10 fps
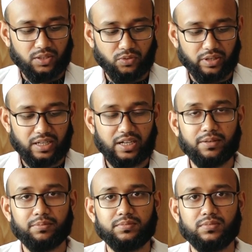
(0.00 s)

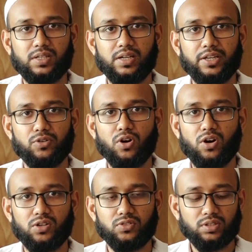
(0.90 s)
Welcome you
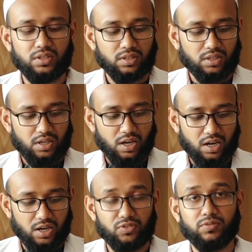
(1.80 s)
all
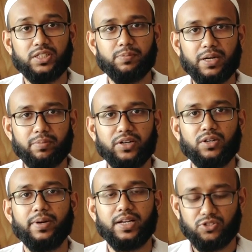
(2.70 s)
from the Department
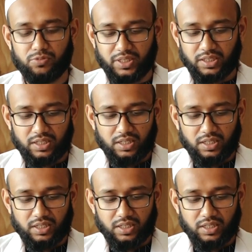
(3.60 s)
of Anatomy.